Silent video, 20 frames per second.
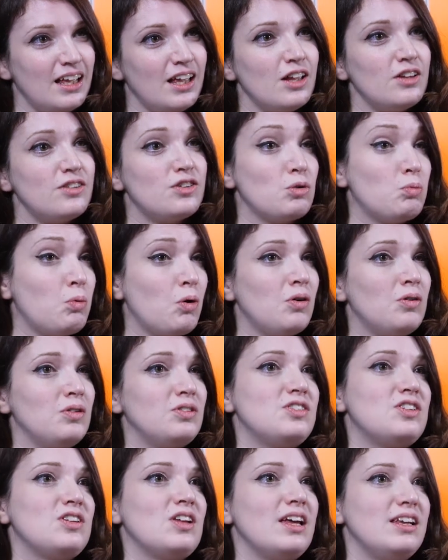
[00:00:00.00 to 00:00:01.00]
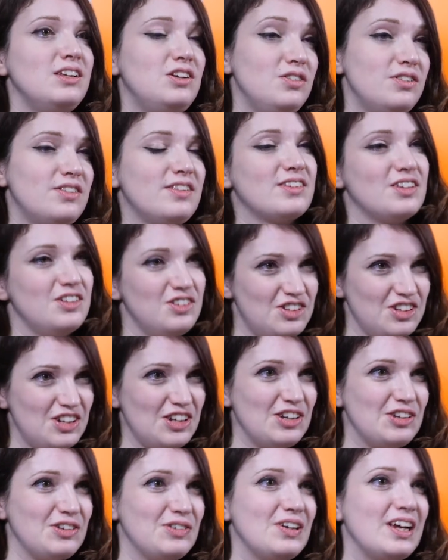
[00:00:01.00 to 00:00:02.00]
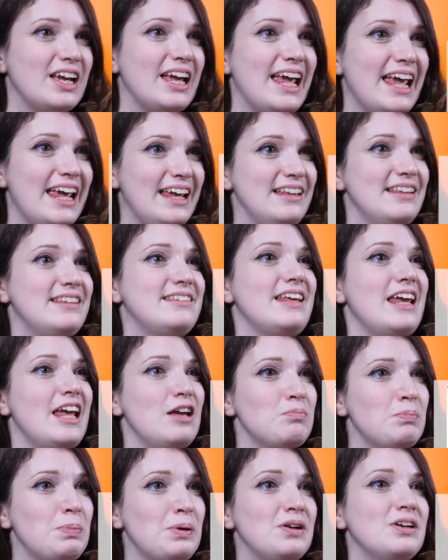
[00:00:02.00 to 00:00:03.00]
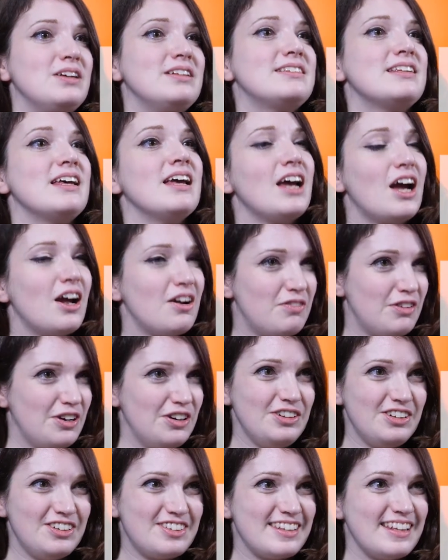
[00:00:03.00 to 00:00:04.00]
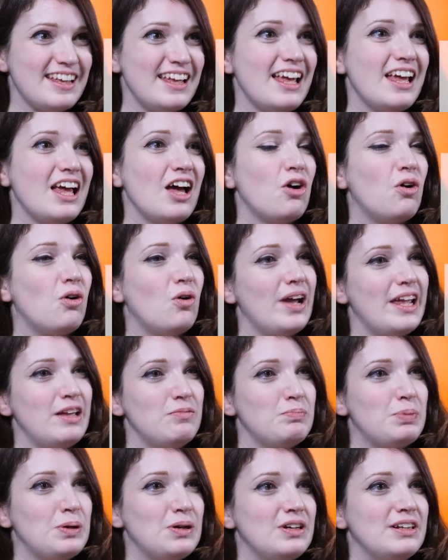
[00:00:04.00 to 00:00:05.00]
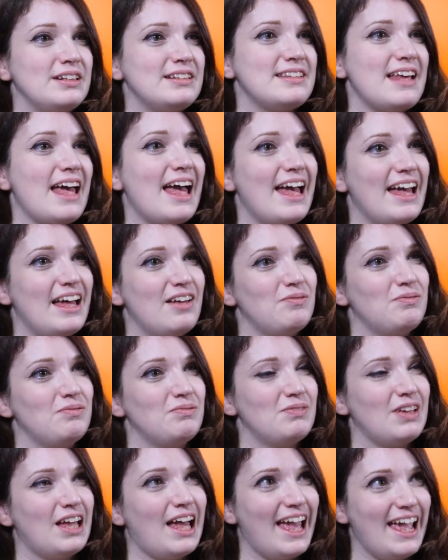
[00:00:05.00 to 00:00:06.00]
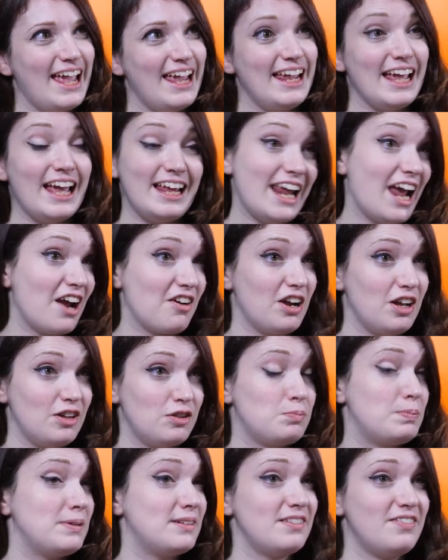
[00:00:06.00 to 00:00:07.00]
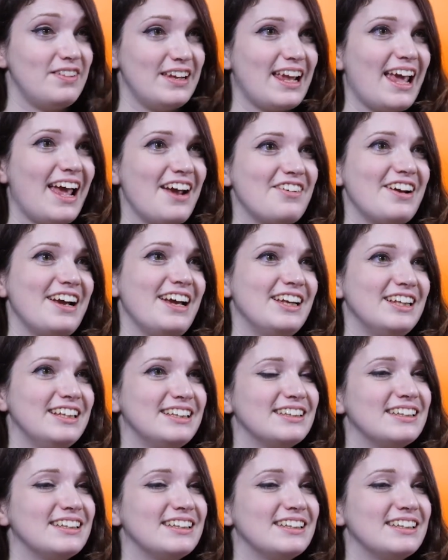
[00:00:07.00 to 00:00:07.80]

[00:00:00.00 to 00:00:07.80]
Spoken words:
So what users can do is input a route or input a specific area